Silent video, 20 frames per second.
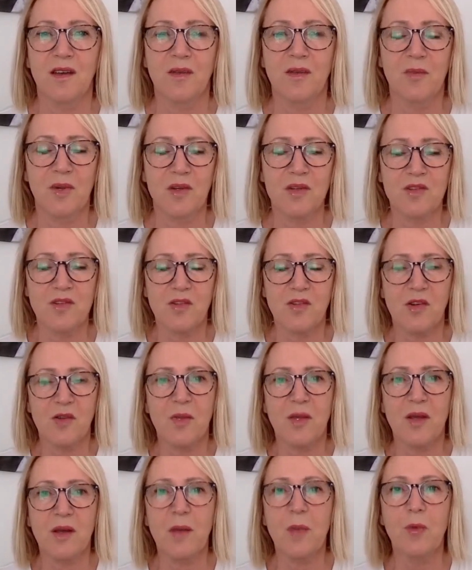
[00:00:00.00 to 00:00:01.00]
but it's got to
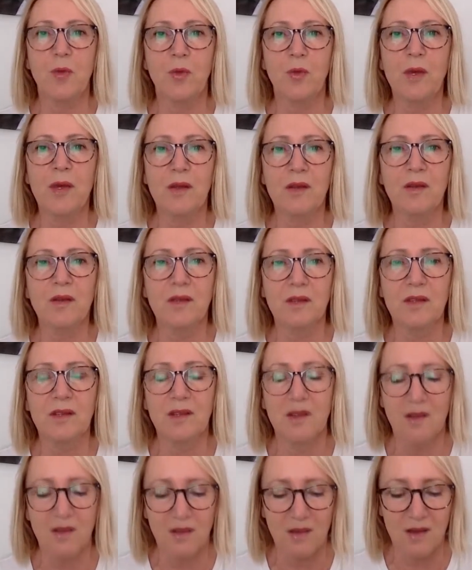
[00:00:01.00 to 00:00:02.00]
become real in
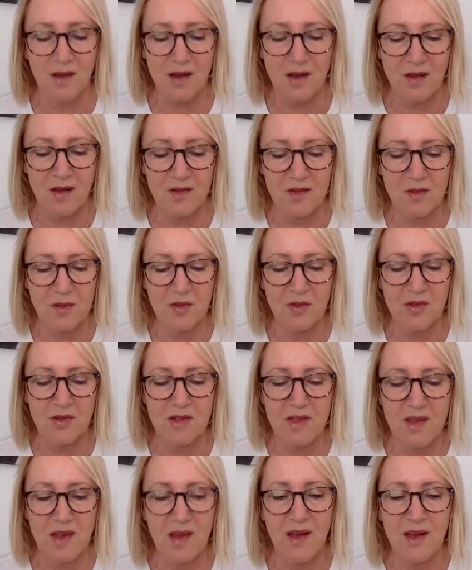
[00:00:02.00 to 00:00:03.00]
our lives
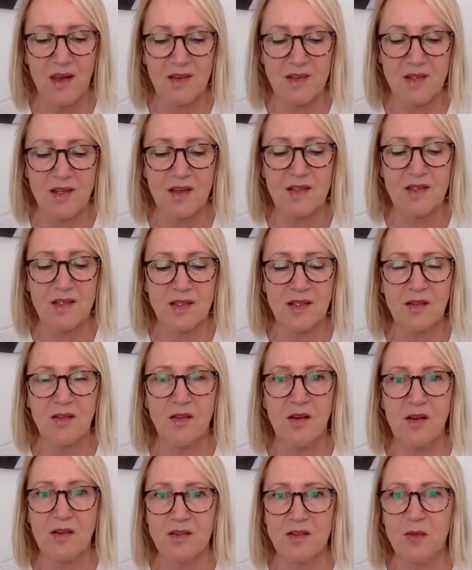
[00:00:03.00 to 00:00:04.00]
because as I said
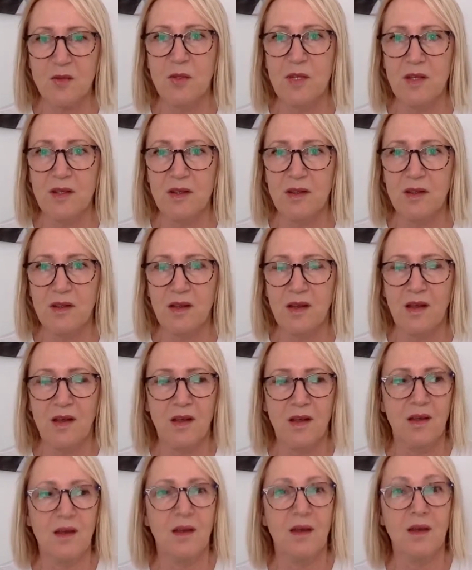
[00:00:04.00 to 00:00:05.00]
last week,
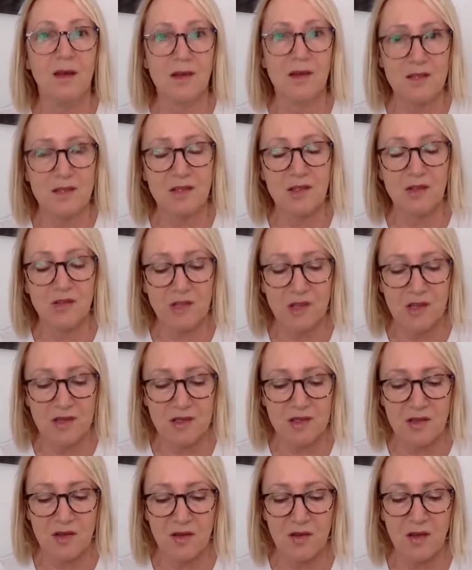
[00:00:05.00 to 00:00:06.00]
and I said
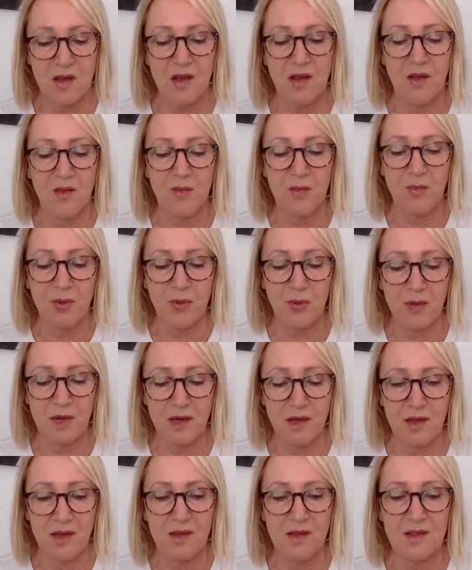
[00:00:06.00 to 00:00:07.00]
just now,
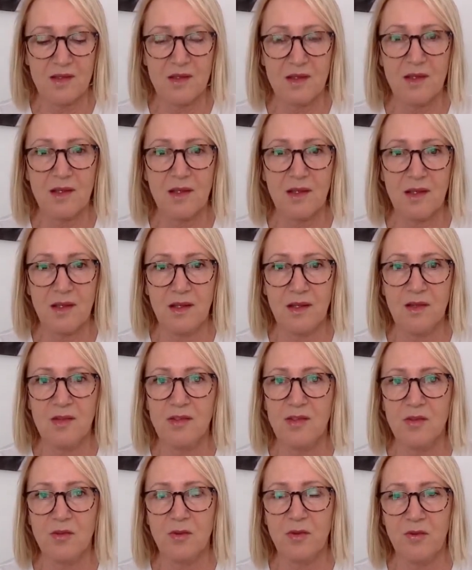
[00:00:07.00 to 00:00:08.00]
prayer is the key
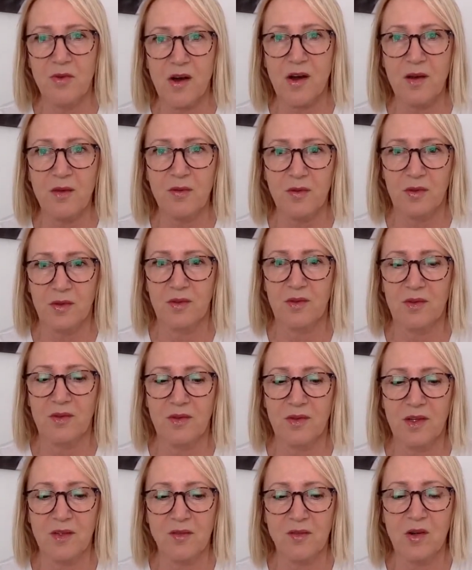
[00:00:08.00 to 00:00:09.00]
to revival,
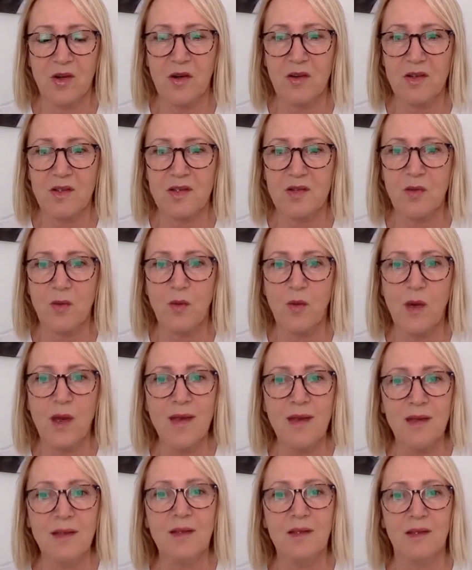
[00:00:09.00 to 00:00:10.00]
and God is
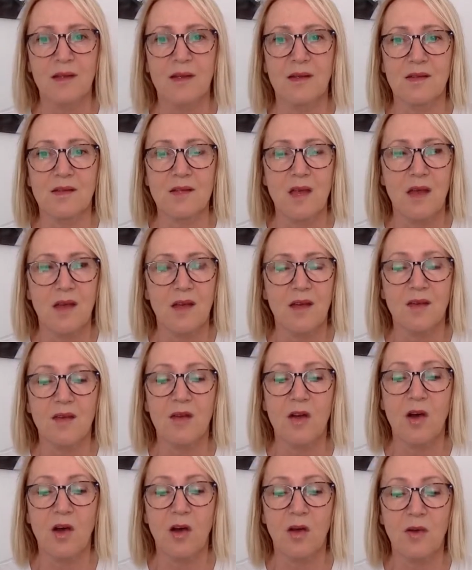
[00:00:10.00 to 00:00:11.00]
awakening us.
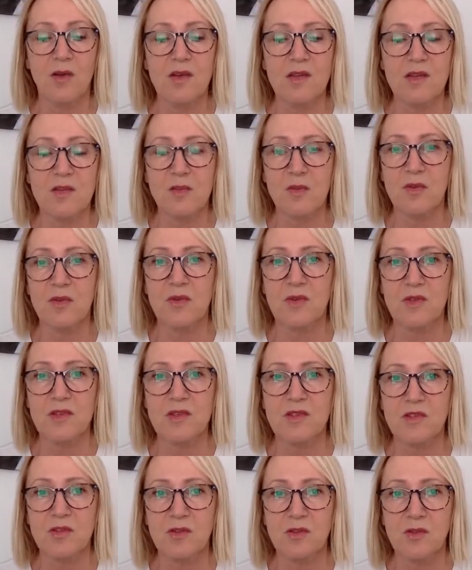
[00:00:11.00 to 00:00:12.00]
The Holy Spirit is
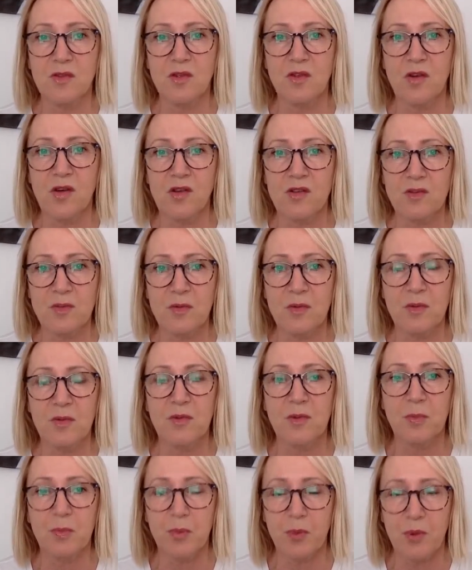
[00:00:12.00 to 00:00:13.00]
stirring God's people
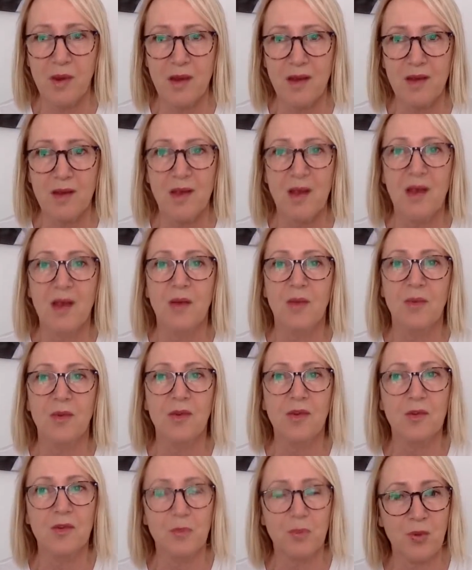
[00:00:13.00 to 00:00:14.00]
to pray
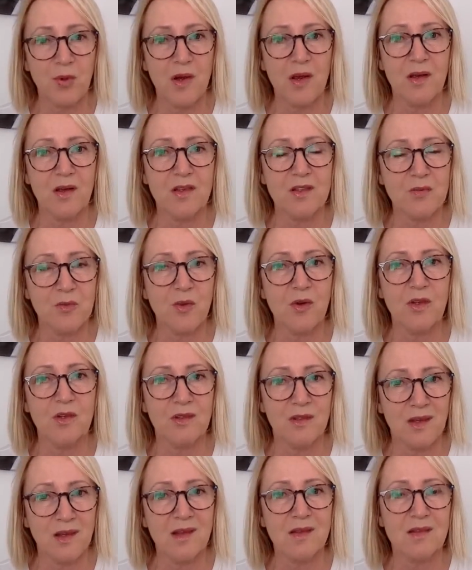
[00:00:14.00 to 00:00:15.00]
because prayer is
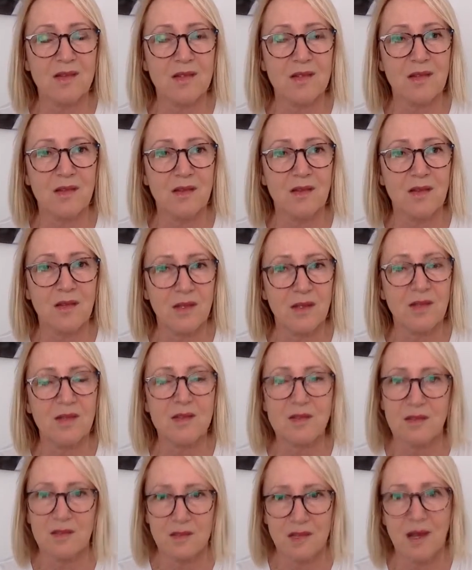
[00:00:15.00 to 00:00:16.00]
what gets
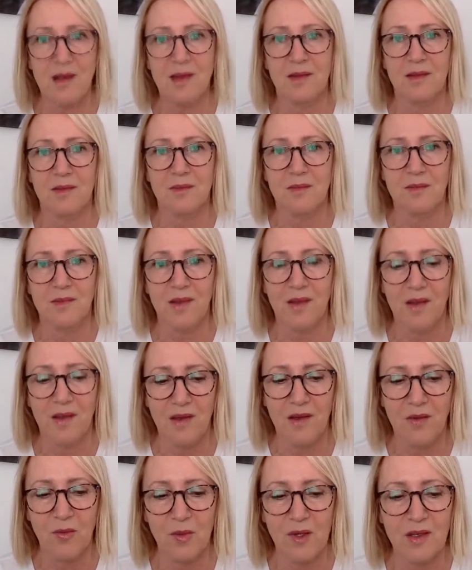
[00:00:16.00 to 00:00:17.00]
things done.
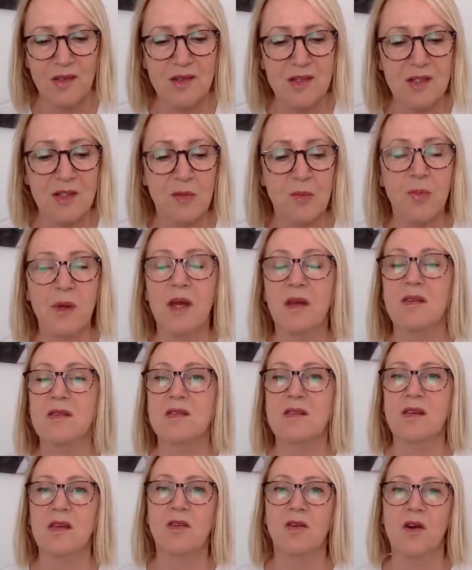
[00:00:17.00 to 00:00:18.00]
We can sit back and
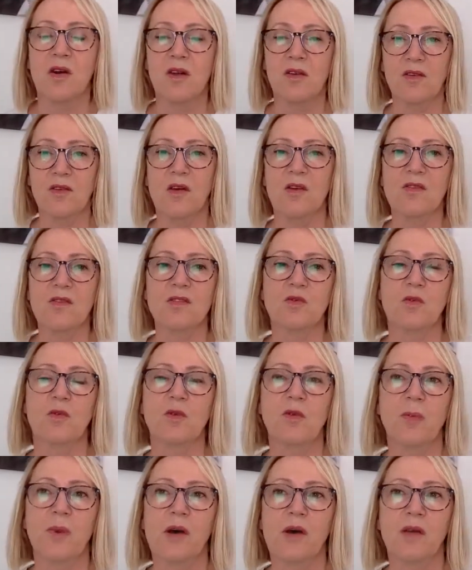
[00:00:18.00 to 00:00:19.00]
say, God knows all
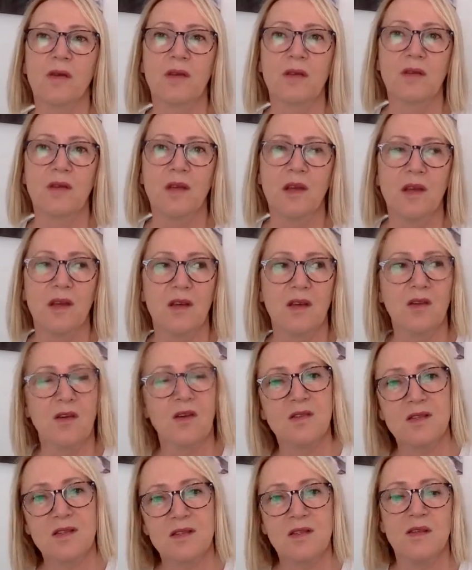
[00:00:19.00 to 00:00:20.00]
about it.
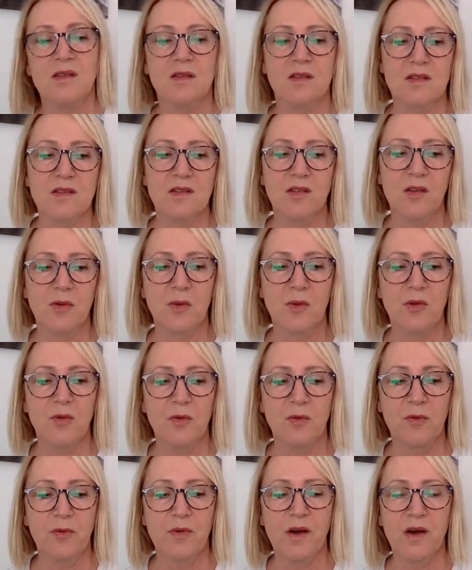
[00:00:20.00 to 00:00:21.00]
God said there's going to be
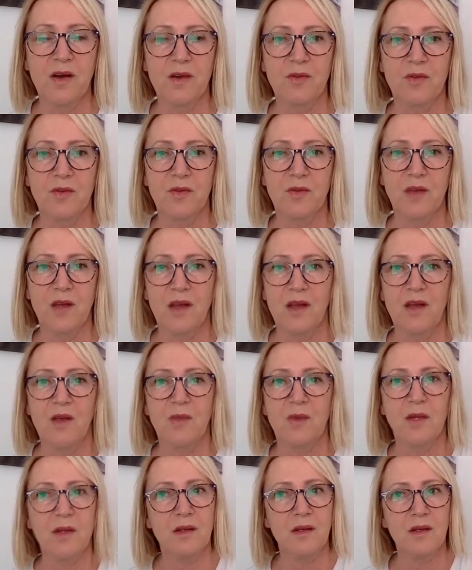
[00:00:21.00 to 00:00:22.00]
revival,
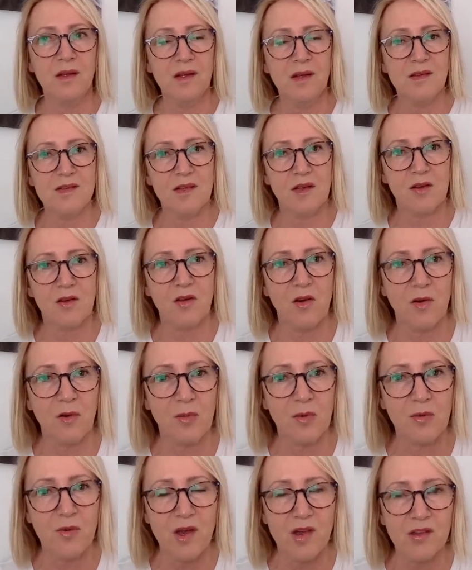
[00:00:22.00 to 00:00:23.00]
but He needs our
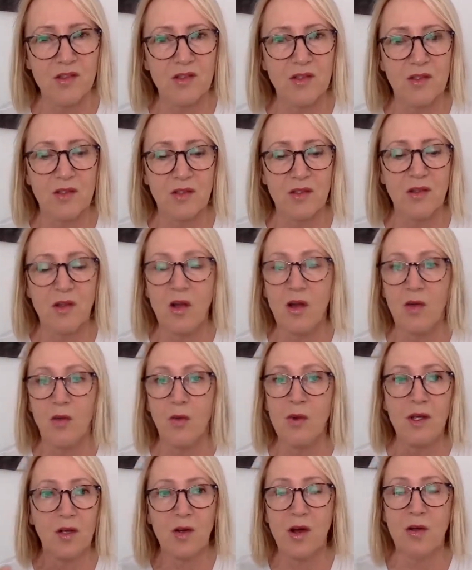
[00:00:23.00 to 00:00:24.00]
cooperation, and uh,
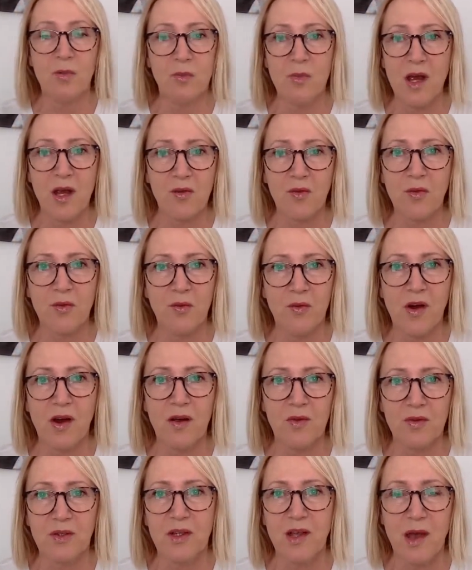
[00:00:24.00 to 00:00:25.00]
we can't make
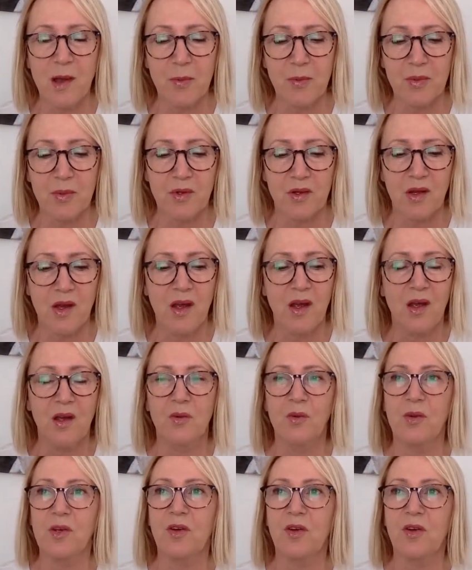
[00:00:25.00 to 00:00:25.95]
revival happen. We